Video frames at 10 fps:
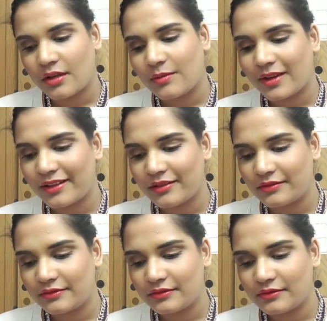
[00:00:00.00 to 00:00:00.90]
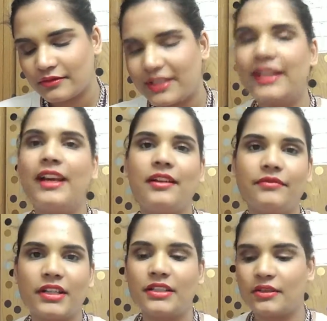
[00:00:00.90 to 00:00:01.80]
Well, yeah,
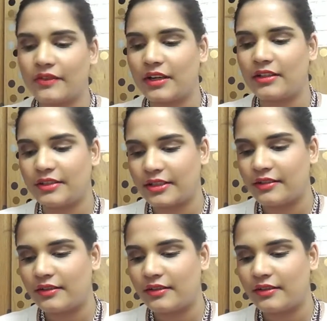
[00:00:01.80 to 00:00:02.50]
it's over a 100